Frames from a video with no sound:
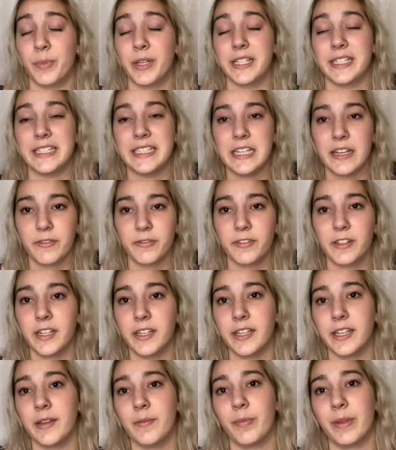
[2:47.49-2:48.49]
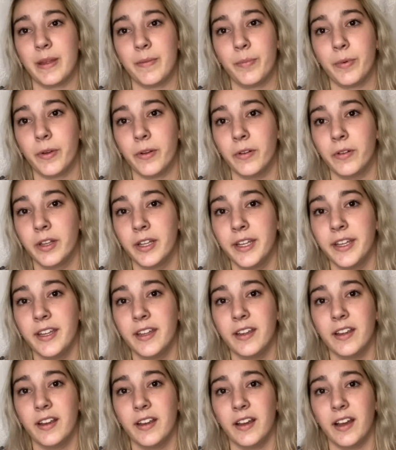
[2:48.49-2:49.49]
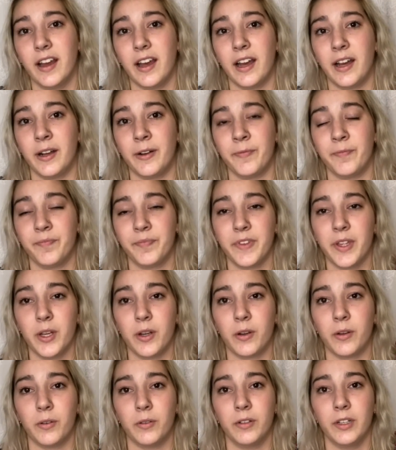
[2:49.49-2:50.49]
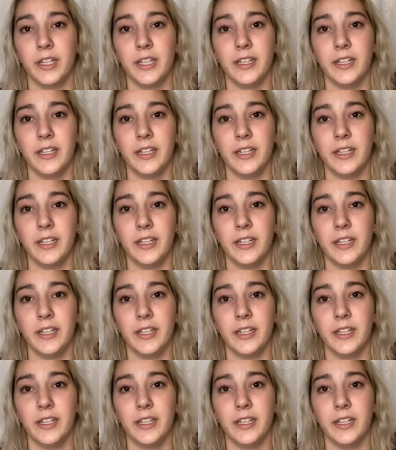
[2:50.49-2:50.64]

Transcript: But definitely people, you don't